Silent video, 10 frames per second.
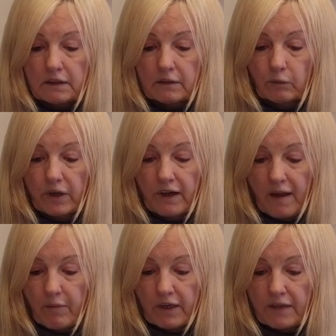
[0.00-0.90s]
When
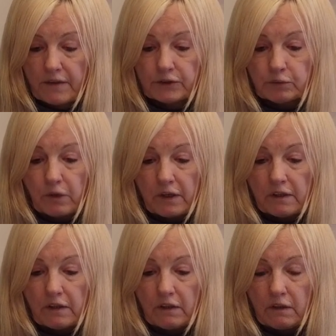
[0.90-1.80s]
I bought this
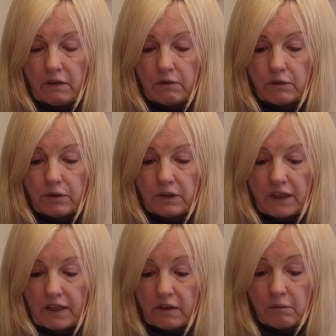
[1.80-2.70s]
one, you couldn't
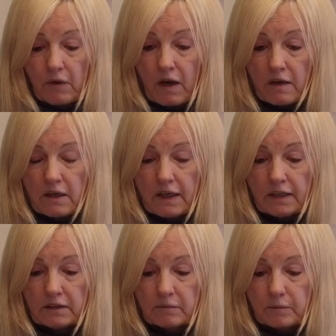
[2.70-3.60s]
get them
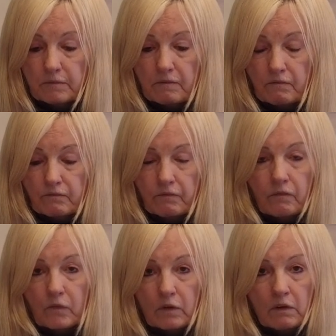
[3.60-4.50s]
on
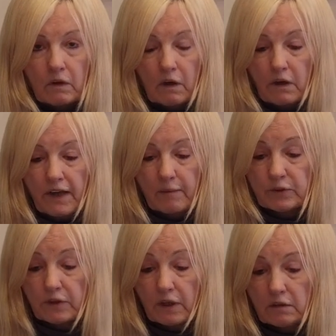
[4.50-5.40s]

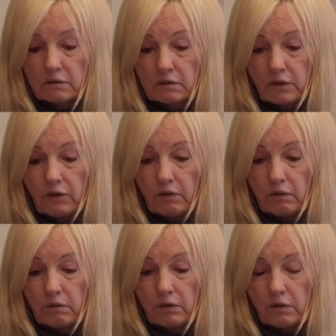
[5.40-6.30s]
Amazon.
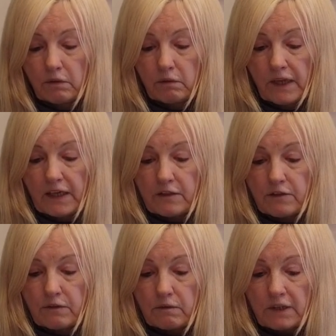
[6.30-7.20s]
You had
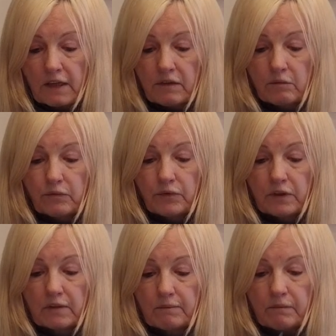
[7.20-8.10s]
to get them
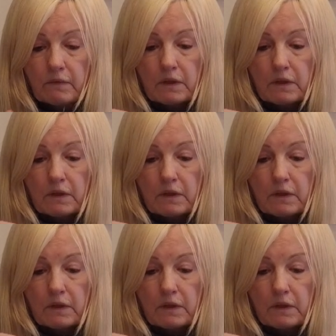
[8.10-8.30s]
from.